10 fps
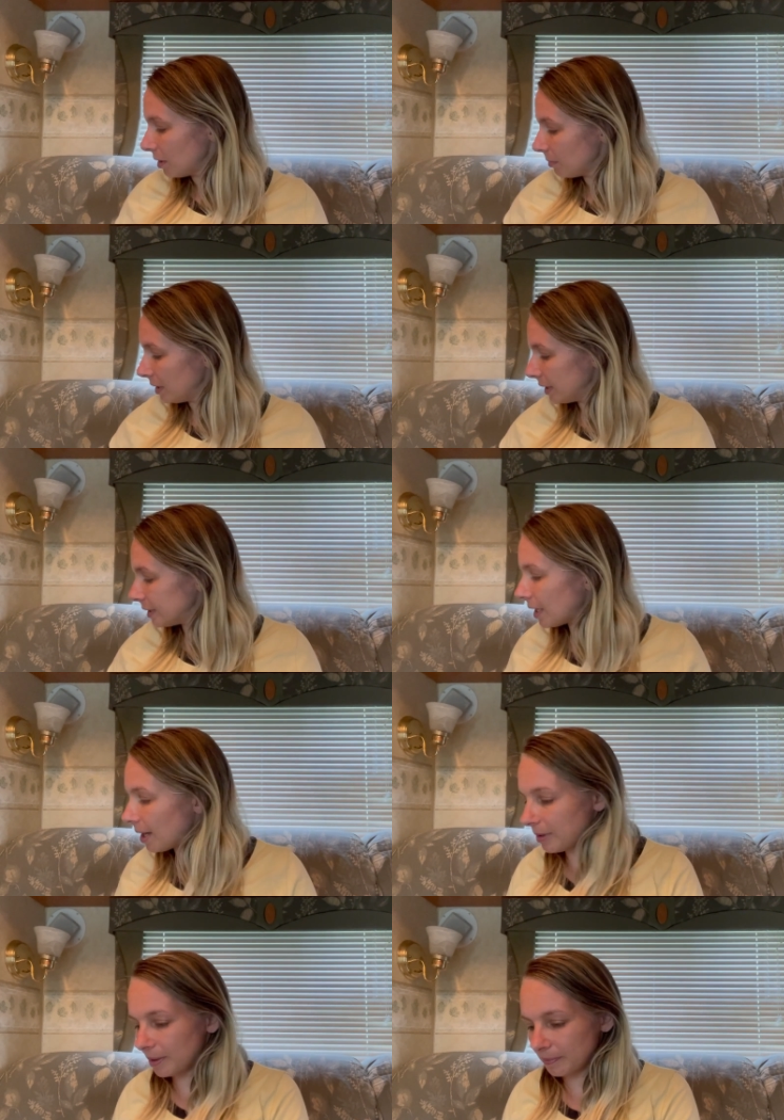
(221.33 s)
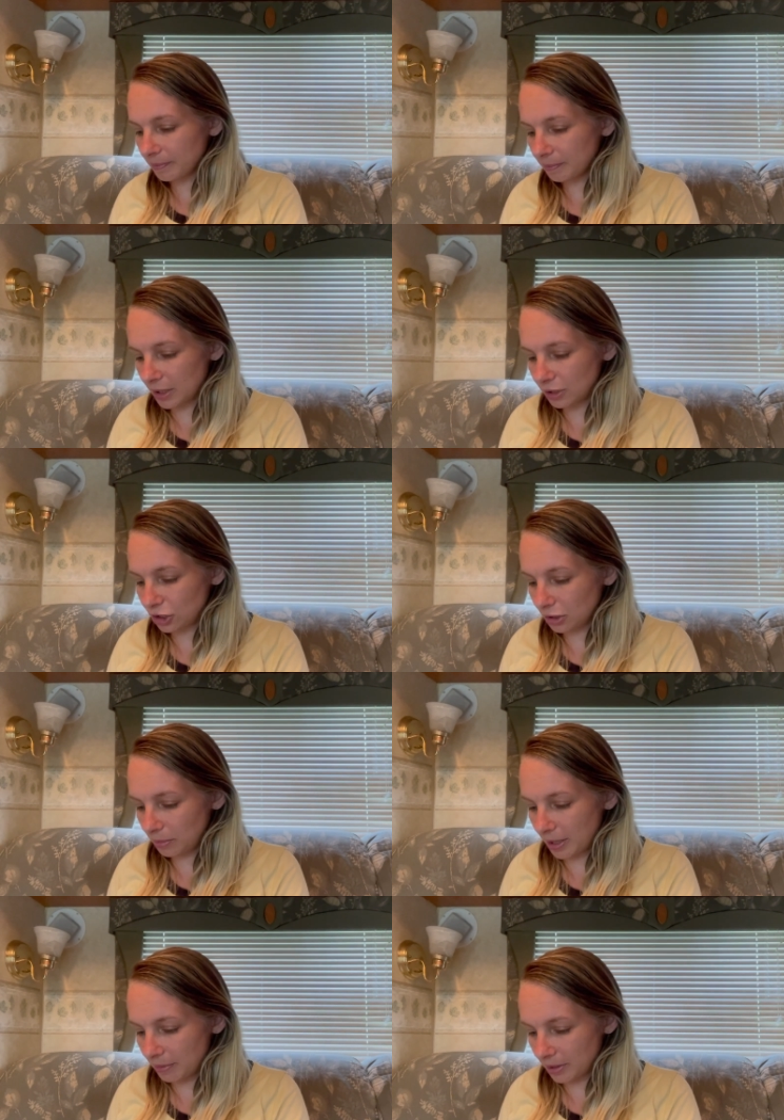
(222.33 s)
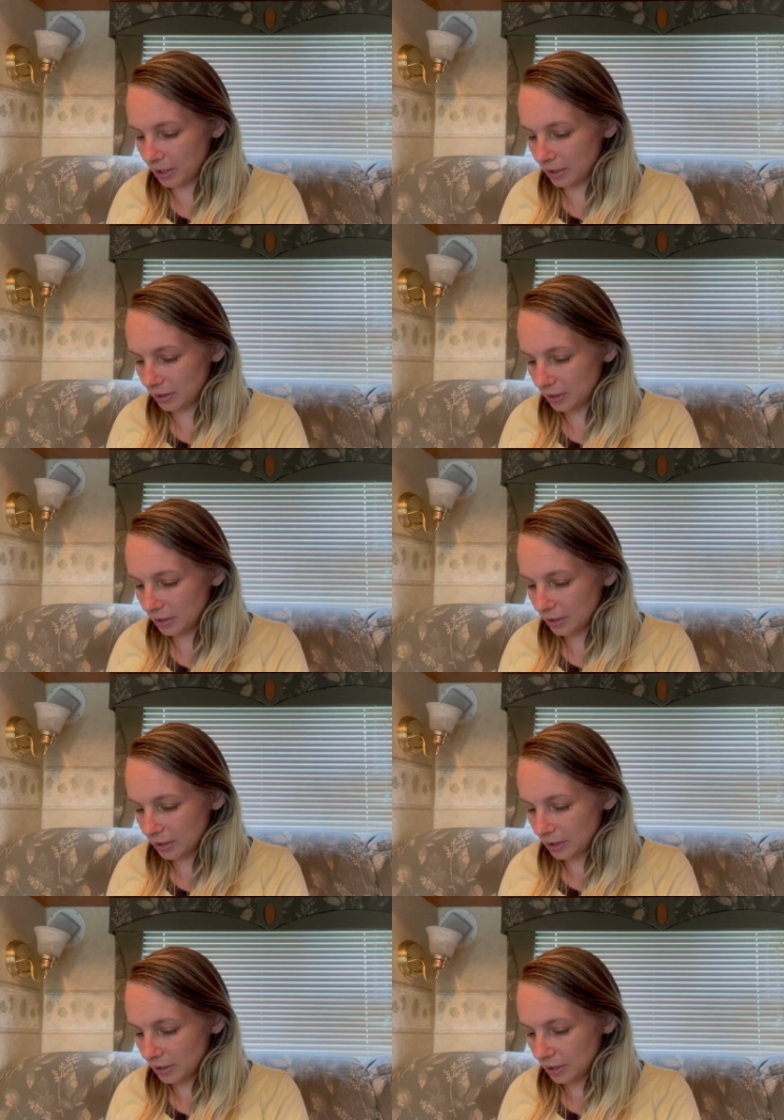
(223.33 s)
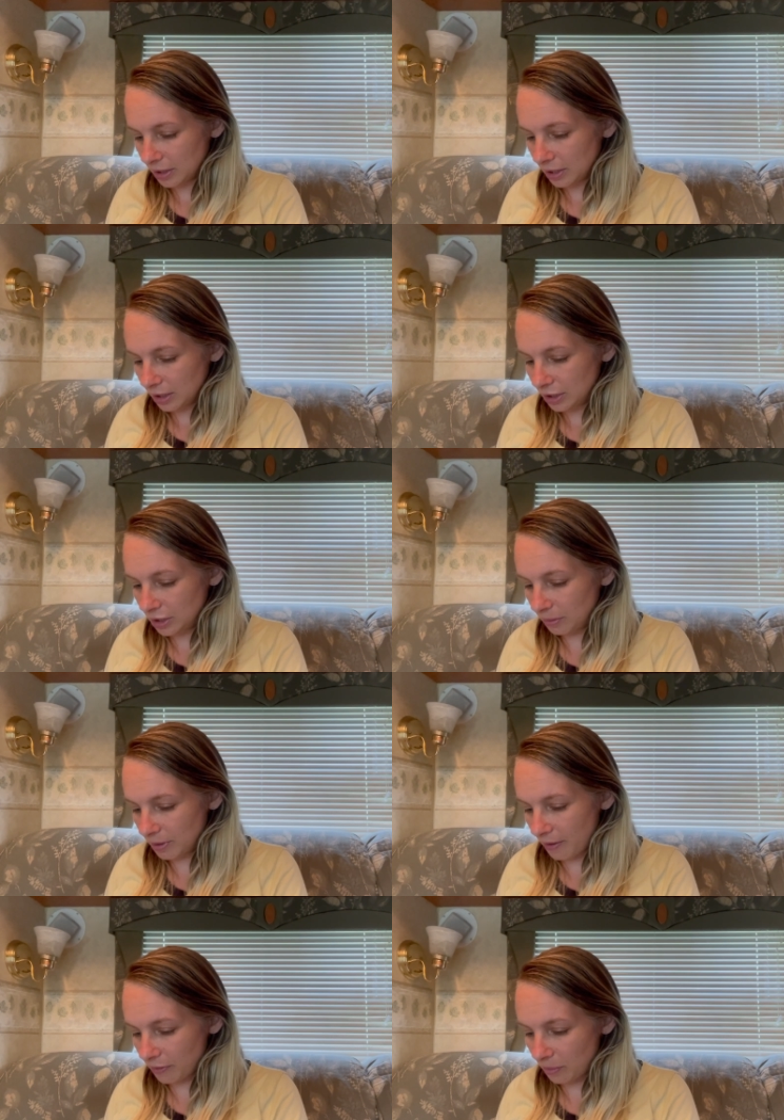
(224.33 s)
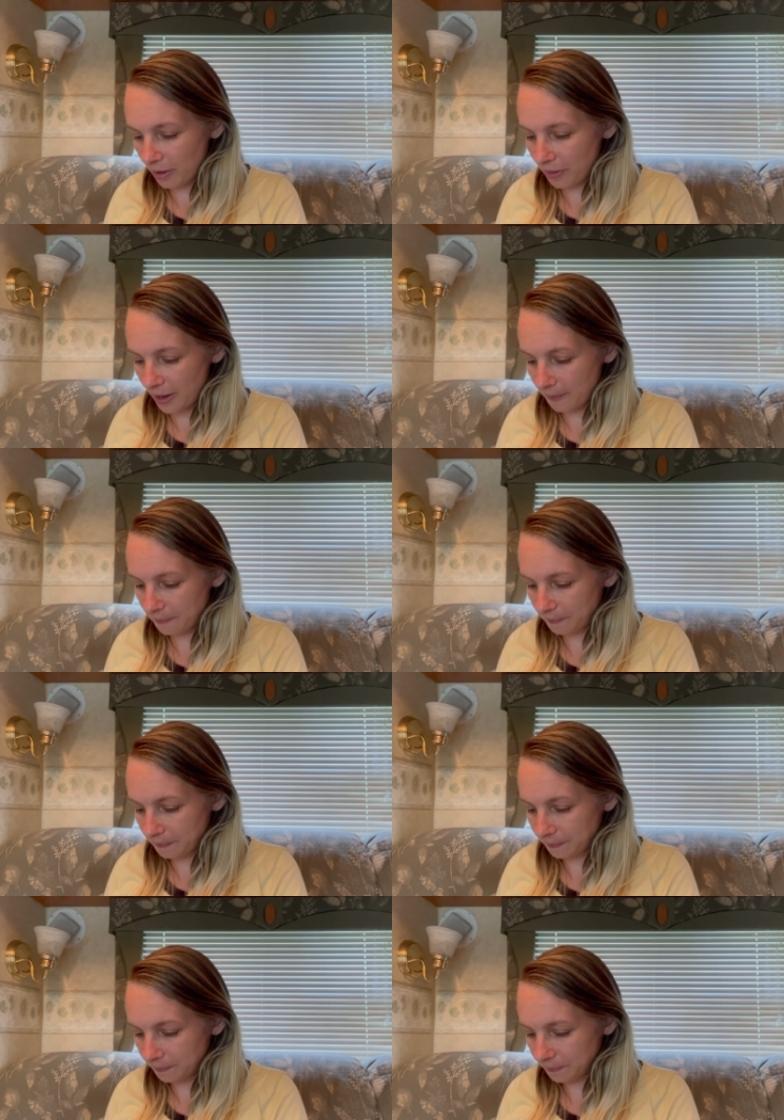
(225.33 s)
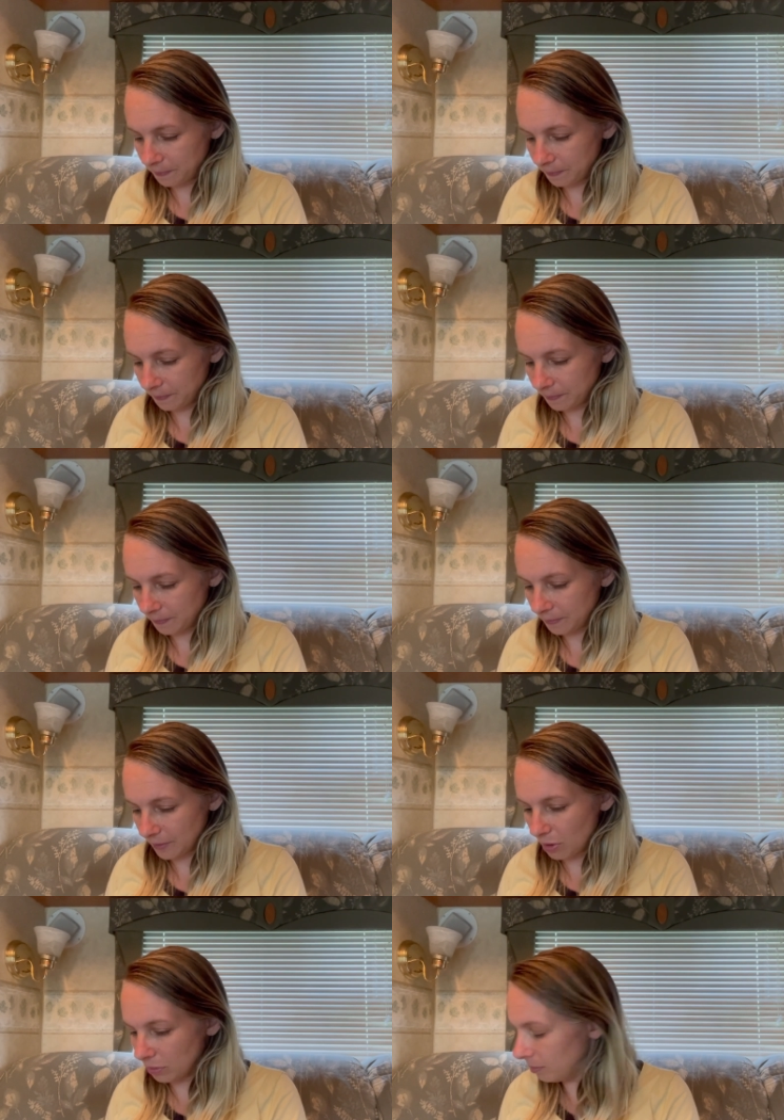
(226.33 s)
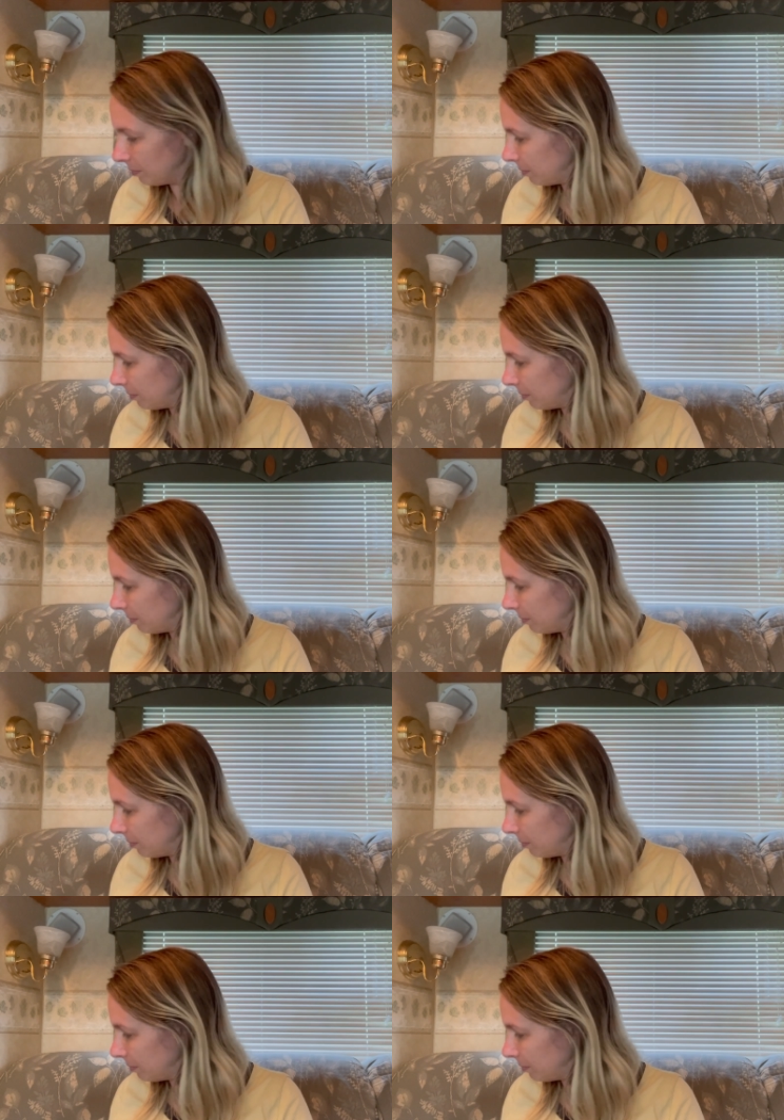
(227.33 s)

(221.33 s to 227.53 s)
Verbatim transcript: really slimy, but she'll be able to do whatever with it. Ooh,